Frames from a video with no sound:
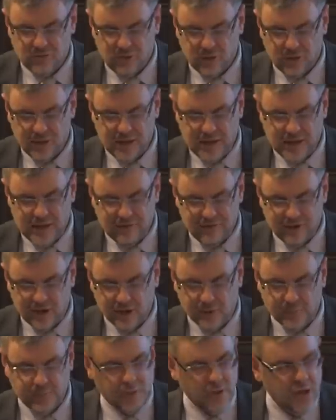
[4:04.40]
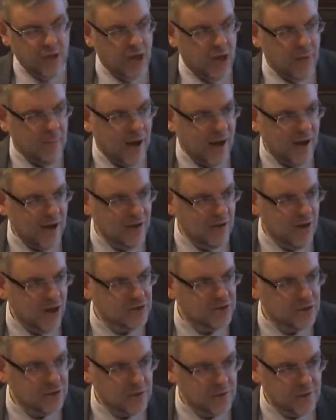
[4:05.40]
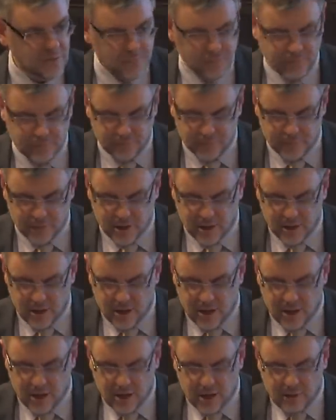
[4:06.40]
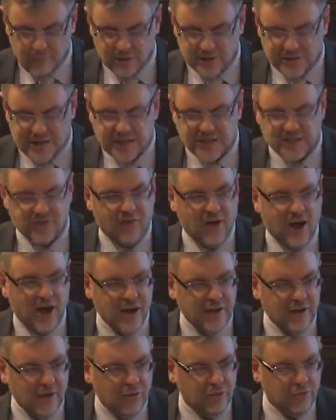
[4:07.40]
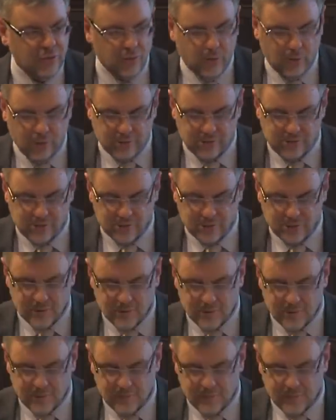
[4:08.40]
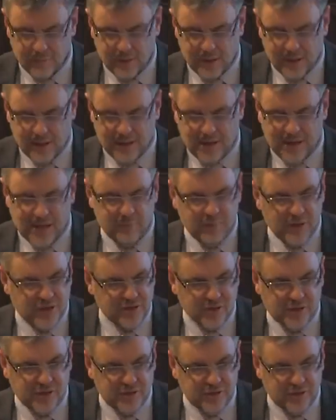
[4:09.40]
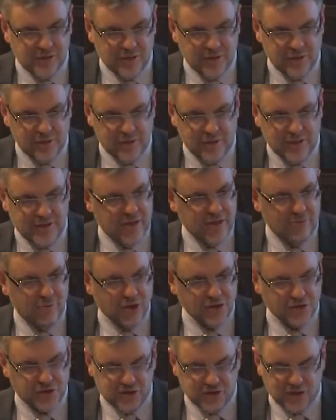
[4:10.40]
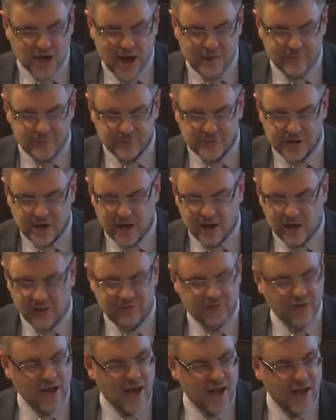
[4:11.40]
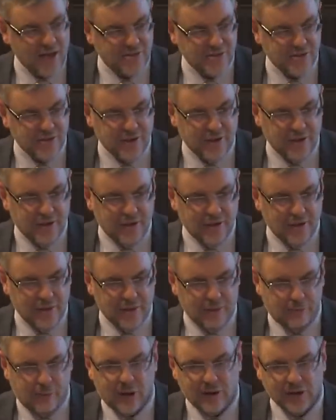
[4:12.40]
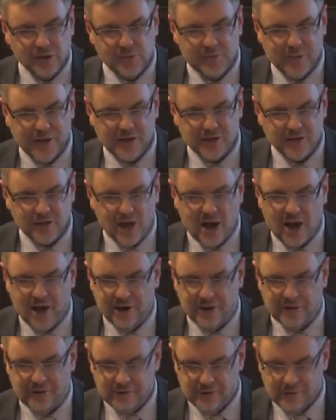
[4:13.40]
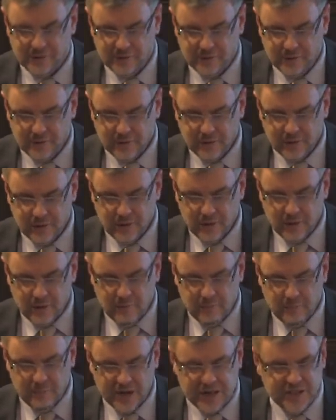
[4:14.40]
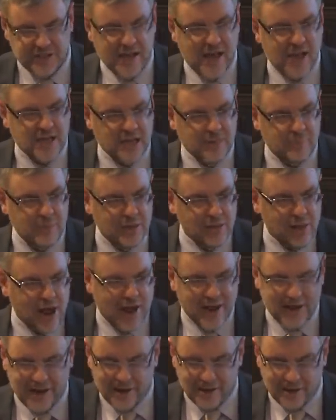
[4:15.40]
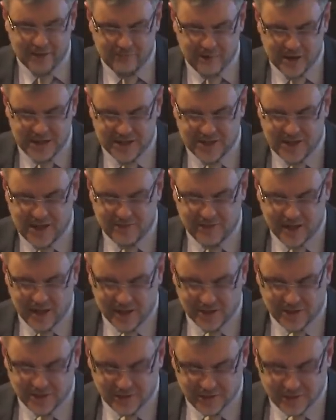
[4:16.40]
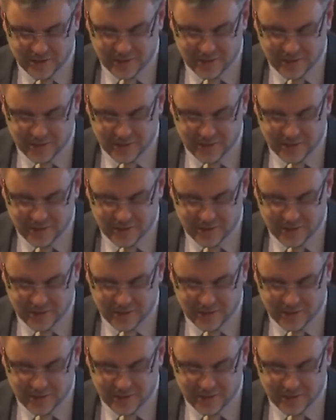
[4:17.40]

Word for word: for the film American Hustle, was testifying under oath. He admitted that he had once described himself as the world's biggest liar, but he said he'd been lying when he said that.